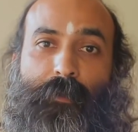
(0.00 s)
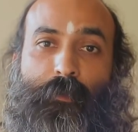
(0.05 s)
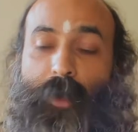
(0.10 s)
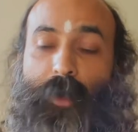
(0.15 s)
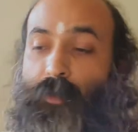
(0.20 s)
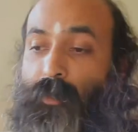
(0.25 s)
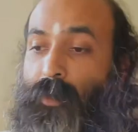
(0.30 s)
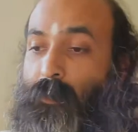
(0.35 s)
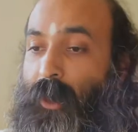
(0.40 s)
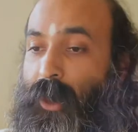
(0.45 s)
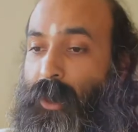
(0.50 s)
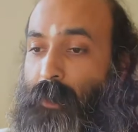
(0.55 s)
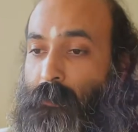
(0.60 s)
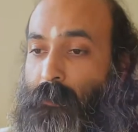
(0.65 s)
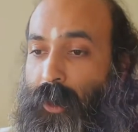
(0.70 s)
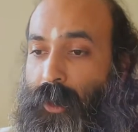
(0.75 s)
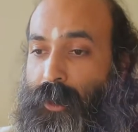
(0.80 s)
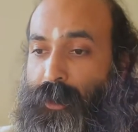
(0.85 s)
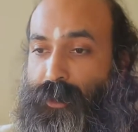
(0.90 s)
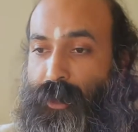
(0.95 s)
But we
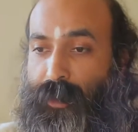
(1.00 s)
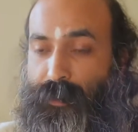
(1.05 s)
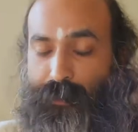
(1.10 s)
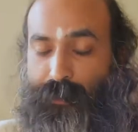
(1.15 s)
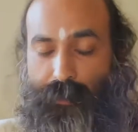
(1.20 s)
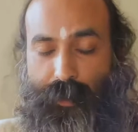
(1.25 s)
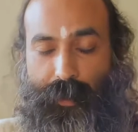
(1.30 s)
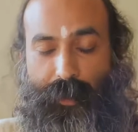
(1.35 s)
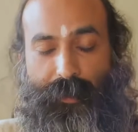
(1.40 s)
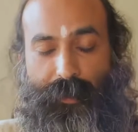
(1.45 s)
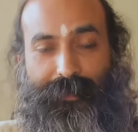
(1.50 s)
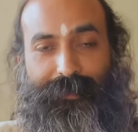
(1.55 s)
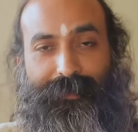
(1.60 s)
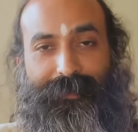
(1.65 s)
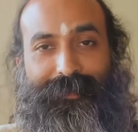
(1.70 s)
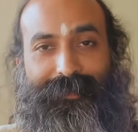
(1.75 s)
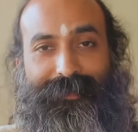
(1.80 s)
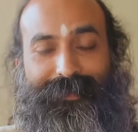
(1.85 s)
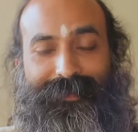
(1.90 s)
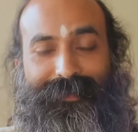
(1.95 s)
become Mahishasura,
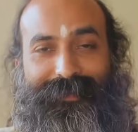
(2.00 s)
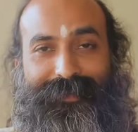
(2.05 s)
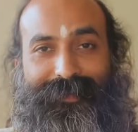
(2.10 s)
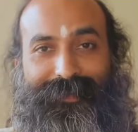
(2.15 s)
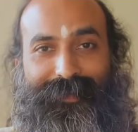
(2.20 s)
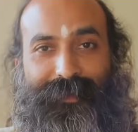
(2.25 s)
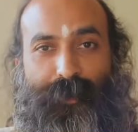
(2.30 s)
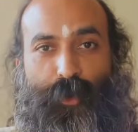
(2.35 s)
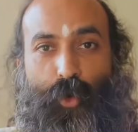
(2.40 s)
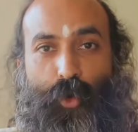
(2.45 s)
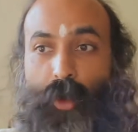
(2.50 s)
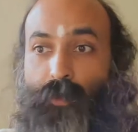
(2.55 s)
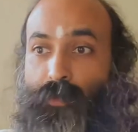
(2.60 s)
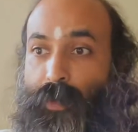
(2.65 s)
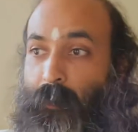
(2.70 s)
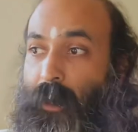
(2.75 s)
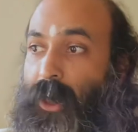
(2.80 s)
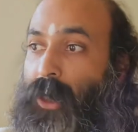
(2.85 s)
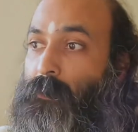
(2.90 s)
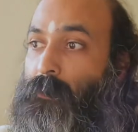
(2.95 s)
or
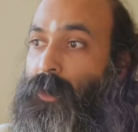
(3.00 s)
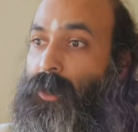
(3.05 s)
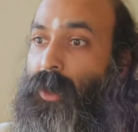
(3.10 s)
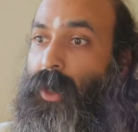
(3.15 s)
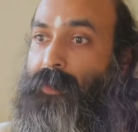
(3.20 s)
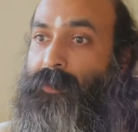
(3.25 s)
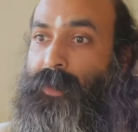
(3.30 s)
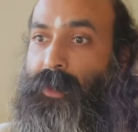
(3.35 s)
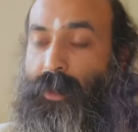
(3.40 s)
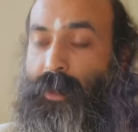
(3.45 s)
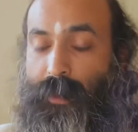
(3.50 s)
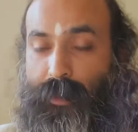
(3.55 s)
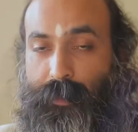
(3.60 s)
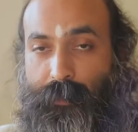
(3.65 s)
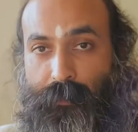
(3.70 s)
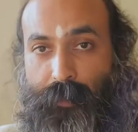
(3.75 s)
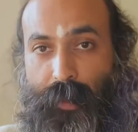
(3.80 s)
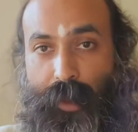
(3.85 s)
we become Ravana